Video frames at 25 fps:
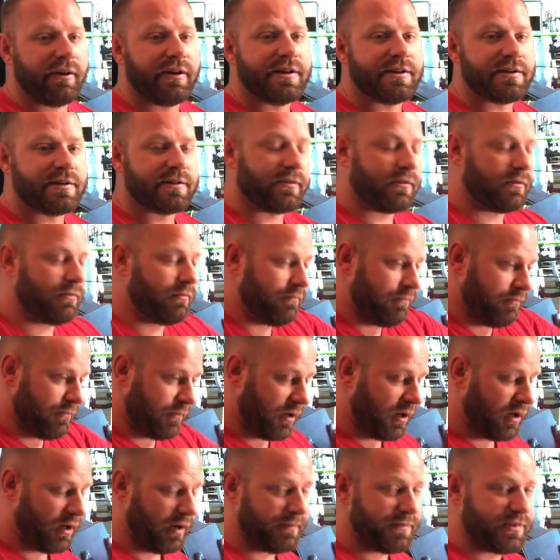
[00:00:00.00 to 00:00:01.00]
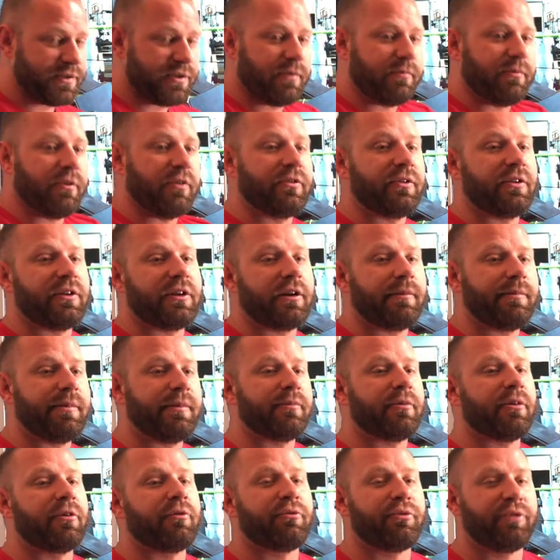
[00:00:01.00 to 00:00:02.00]
his arms to move a little bit
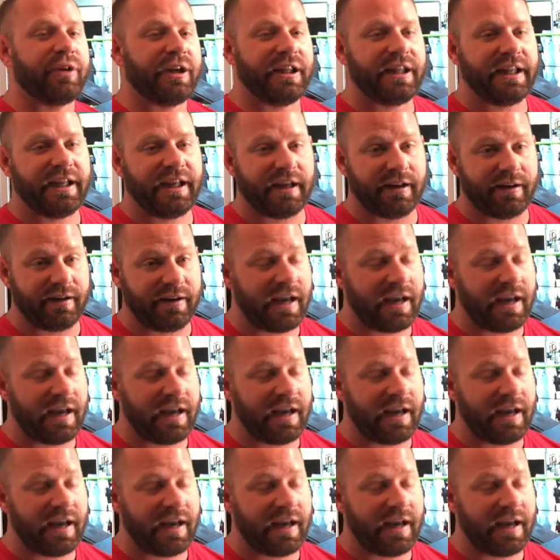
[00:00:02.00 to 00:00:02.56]
more freely and